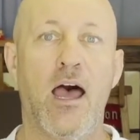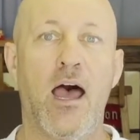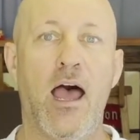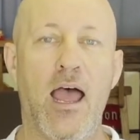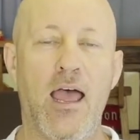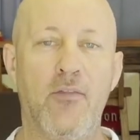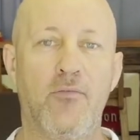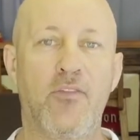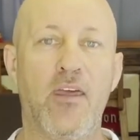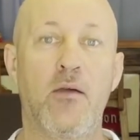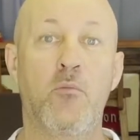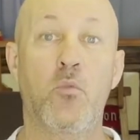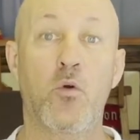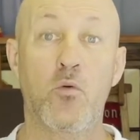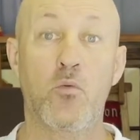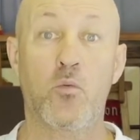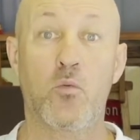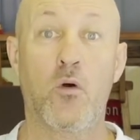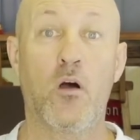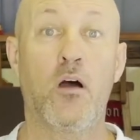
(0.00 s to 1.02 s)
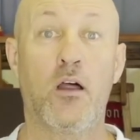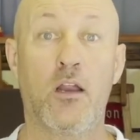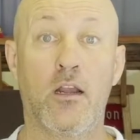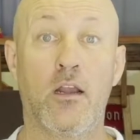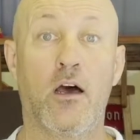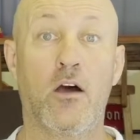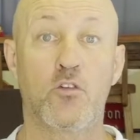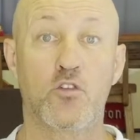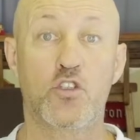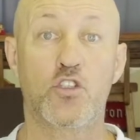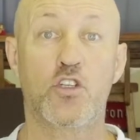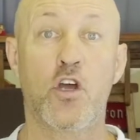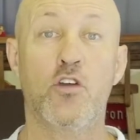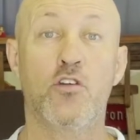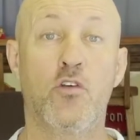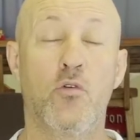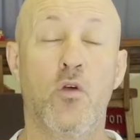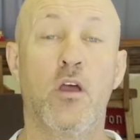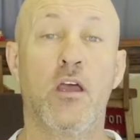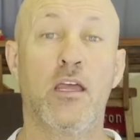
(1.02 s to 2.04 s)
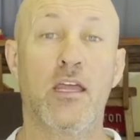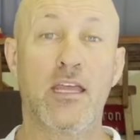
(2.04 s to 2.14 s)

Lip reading: and then I'll show you